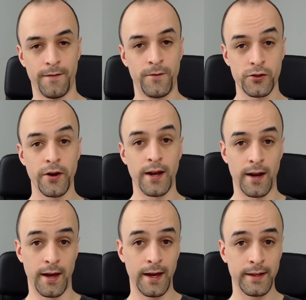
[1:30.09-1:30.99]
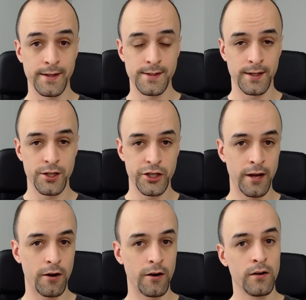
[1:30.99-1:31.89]
full screen anti-aliasing
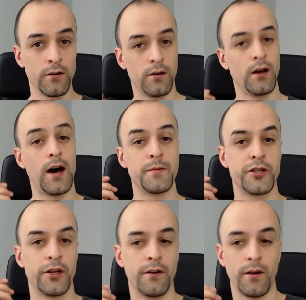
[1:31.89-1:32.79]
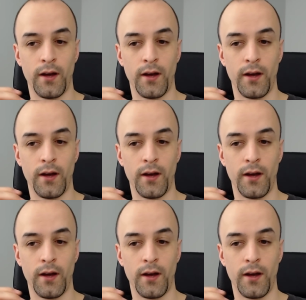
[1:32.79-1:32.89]
shader option.